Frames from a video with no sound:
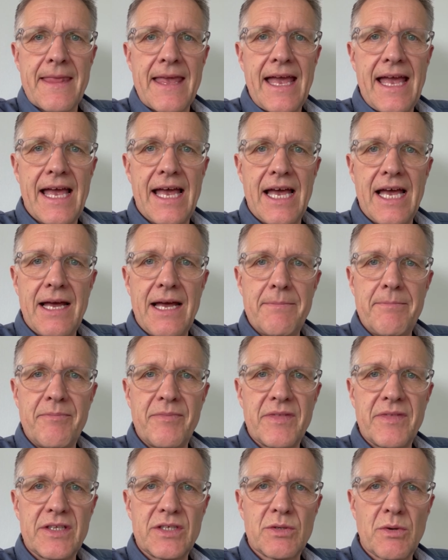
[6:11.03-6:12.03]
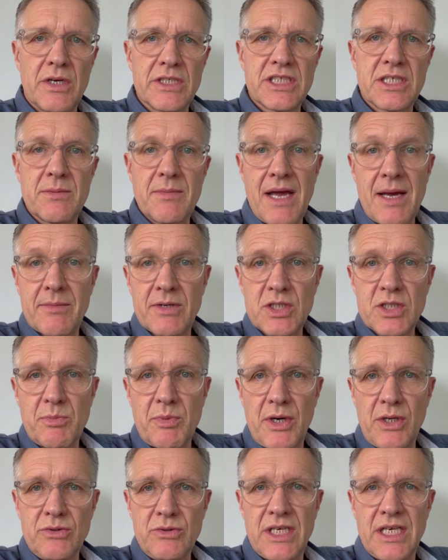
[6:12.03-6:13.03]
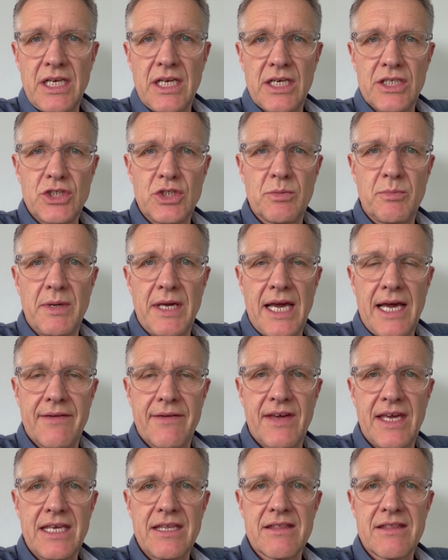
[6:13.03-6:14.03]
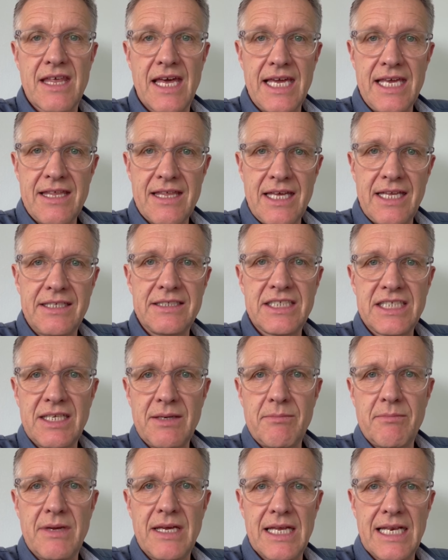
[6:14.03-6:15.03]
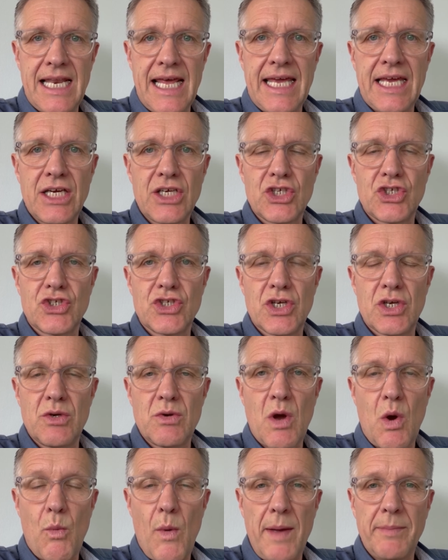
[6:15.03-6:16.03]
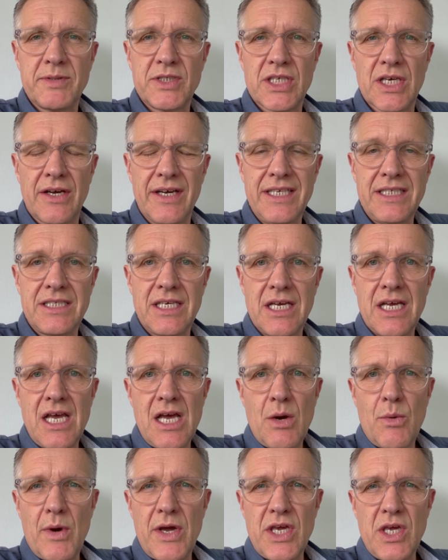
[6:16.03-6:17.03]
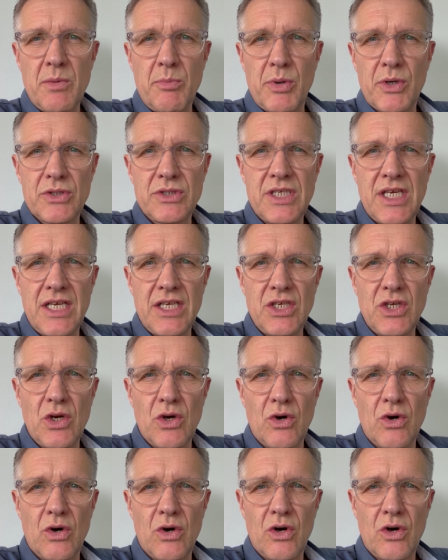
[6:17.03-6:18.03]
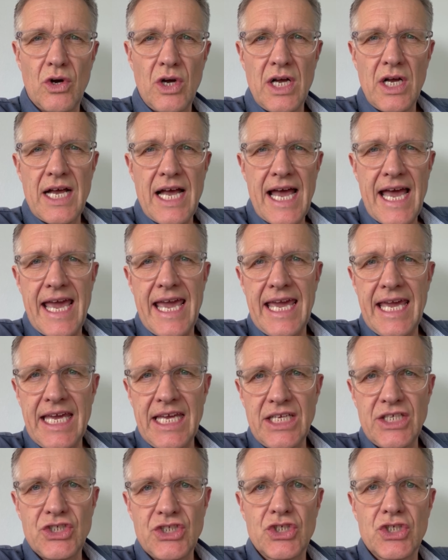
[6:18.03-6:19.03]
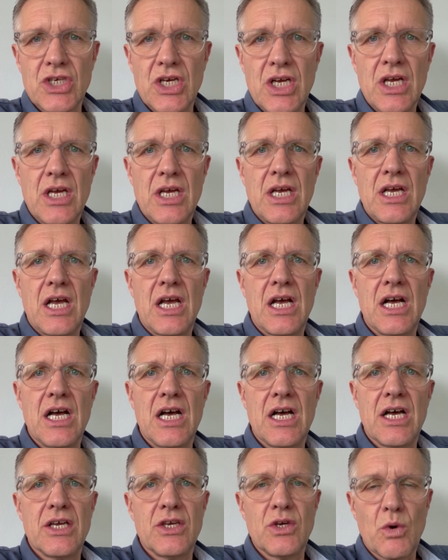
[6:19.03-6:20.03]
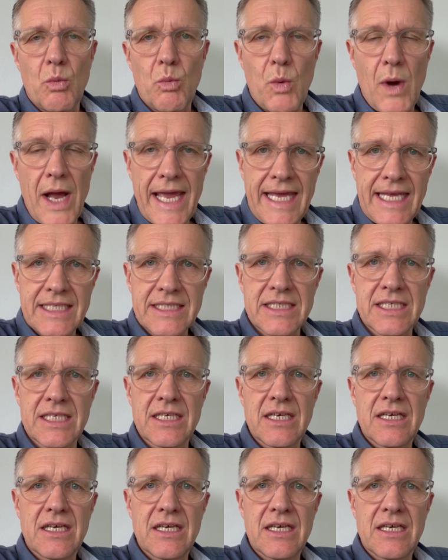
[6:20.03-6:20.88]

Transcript: to ask them how much protein I should be having. They then sent me a link to a website where you put in your age, your weight,